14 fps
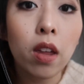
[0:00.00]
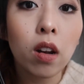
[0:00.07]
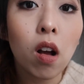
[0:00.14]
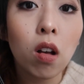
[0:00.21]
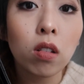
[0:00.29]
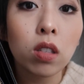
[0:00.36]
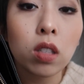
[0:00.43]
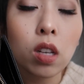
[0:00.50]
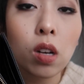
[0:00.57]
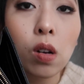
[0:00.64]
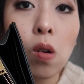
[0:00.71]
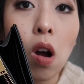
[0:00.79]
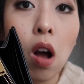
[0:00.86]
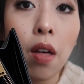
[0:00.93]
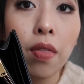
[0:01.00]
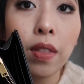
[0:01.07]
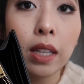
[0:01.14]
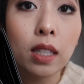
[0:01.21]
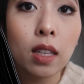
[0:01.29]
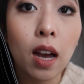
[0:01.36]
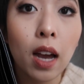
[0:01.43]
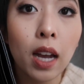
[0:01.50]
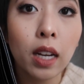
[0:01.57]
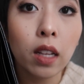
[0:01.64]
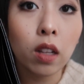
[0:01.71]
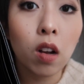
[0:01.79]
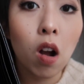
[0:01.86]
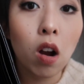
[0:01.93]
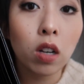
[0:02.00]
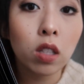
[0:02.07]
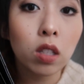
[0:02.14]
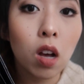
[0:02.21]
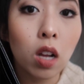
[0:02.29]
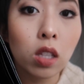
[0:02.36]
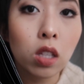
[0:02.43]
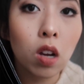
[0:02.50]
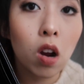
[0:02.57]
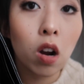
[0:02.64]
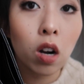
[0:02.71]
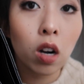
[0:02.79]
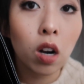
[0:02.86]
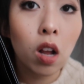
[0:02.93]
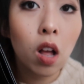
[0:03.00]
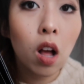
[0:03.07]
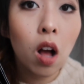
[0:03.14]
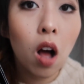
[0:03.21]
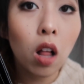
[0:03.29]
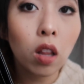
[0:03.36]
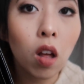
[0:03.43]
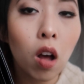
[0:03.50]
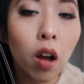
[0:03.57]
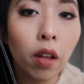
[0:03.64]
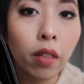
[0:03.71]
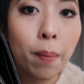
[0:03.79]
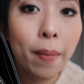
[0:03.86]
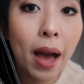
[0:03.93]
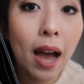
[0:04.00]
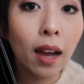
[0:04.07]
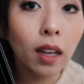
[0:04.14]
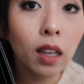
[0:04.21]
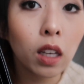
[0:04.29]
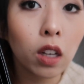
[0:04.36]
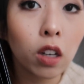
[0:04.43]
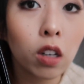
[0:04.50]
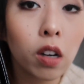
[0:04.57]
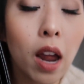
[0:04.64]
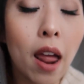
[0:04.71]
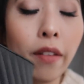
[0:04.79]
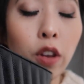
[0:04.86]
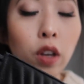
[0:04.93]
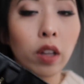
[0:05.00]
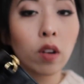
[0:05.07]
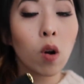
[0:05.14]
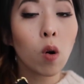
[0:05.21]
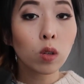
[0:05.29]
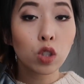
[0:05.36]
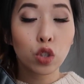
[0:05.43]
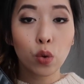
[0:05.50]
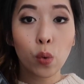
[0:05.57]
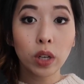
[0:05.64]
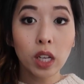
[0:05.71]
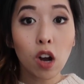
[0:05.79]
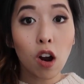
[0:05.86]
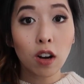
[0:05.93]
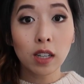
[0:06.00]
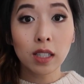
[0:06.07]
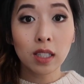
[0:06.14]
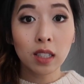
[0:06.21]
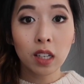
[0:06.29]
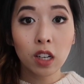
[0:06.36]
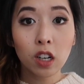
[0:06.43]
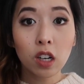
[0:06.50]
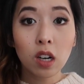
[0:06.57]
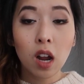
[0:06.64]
then also on this side the card slots are along the back here, and you can hold 20 cards in here.